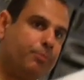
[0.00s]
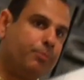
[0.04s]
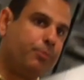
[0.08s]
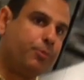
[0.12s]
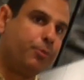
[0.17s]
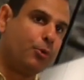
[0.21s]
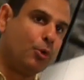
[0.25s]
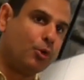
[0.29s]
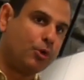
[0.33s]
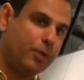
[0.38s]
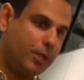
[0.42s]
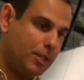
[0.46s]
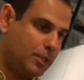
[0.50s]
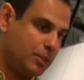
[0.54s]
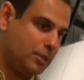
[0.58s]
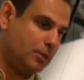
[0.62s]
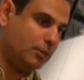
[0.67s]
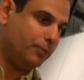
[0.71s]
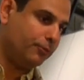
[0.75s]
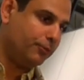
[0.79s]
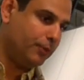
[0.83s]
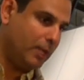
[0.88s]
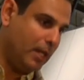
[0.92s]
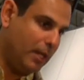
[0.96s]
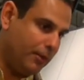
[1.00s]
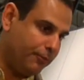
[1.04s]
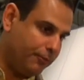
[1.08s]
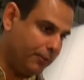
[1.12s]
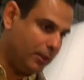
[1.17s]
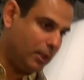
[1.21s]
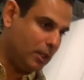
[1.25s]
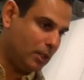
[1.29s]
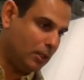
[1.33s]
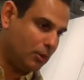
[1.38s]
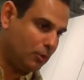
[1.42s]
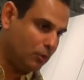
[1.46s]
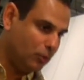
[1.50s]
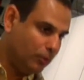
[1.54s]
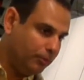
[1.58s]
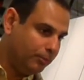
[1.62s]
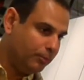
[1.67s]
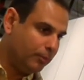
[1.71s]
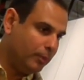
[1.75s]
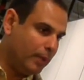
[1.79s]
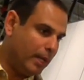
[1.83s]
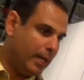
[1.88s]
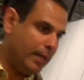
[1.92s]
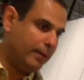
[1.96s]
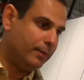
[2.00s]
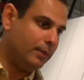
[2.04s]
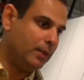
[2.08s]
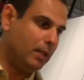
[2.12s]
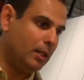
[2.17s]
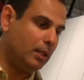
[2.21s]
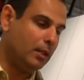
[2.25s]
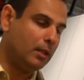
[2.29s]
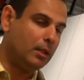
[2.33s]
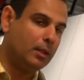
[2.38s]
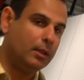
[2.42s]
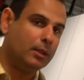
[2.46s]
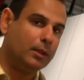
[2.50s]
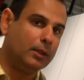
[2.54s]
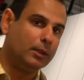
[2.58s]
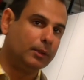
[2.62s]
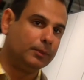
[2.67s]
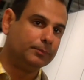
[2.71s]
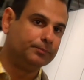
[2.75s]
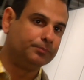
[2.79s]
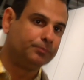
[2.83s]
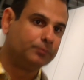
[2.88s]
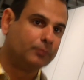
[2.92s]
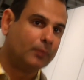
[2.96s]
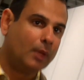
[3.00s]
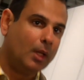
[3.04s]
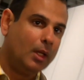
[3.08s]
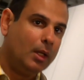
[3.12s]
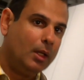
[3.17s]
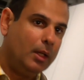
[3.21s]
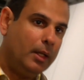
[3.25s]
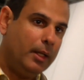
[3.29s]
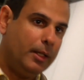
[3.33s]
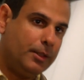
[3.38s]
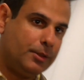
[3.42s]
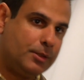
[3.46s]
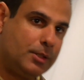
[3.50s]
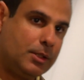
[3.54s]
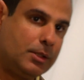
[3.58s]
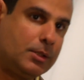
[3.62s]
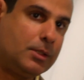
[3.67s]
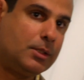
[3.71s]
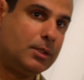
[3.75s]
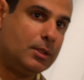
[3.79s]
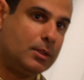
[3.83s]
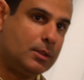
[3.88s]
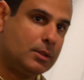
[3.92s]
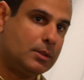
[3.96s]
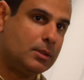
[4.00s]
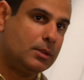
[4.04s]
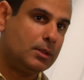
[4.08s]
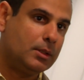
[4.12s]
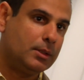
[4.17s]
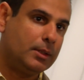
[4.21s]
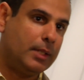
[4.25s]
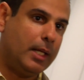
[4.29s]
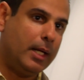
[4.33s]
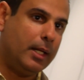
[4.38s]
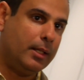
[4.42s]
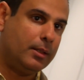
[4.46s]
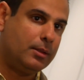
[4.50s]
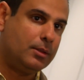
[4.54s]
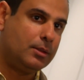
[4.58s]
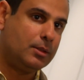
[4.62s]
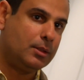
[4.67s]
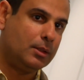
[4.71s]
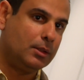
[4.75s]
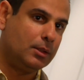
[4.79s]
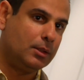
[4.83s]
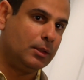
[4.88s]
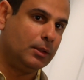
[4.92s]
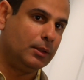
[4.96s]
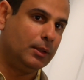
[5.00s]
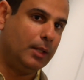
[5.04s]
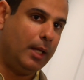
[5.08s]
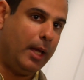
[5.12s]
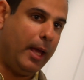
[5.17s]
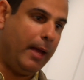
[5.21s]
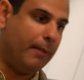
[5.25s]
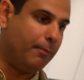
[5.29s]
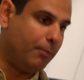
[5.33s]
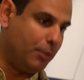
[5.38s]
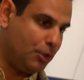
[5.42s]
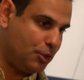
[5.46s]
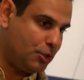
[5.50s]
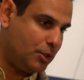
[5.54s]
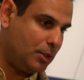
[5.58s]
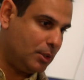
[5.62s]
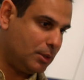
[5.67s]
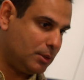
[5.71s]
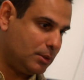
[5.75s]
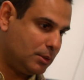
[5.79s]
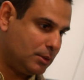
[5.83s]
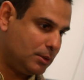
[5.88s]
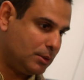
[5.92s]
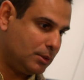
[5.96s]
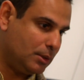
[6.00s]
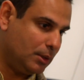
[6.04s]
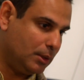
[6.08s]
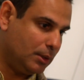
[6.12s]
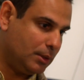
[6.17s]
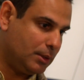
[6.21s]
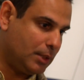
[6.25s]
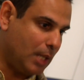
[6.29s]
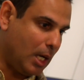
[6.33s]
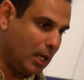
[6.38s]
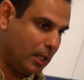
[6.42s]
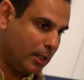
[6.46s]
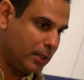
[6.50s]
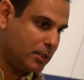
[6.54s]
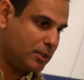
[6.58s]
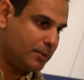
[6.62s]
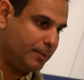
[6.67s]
protest of the Africa group and their insistence that ambitious targets